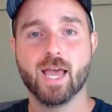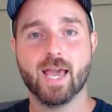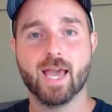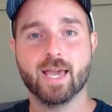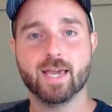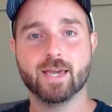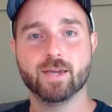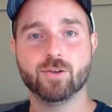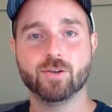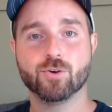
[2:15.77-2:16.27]

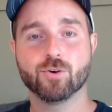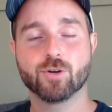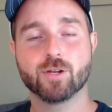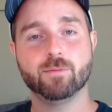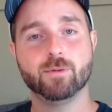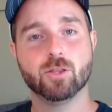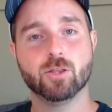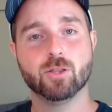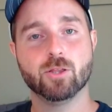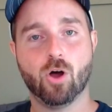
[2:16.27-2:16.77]
And you're going to
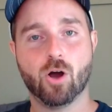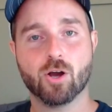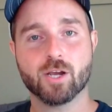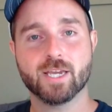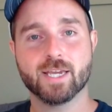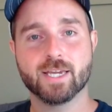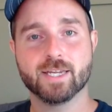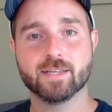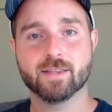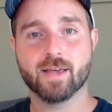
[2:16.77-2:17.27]
be
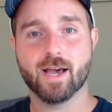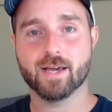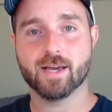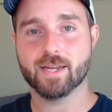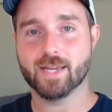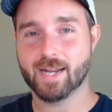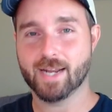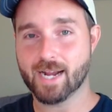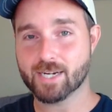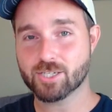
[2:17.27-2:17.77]
logging into that
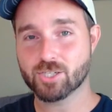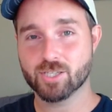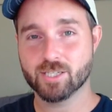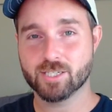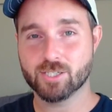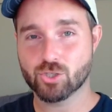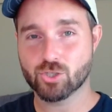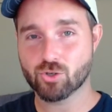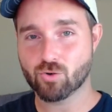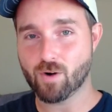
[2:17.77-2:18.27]
and
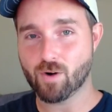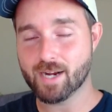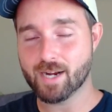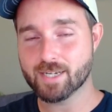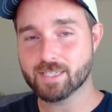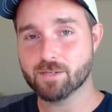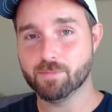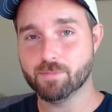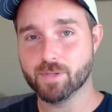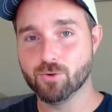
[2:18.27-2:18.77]
actually trying
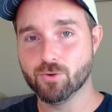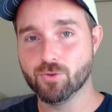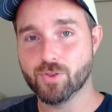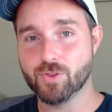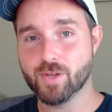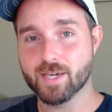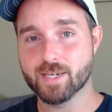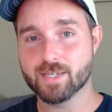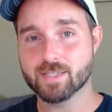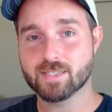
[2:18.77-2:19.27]
to build
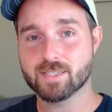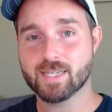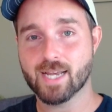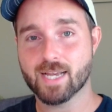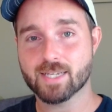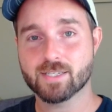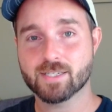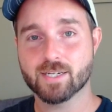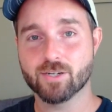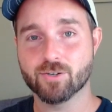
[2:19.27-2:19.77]
things,
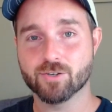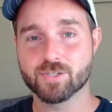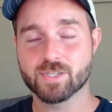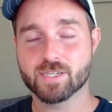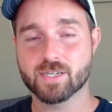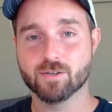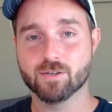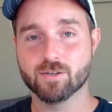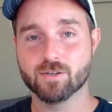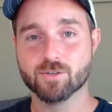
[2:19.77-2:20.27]
testing your
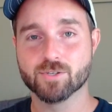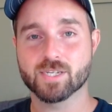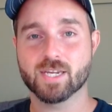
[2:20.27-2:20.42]
skills.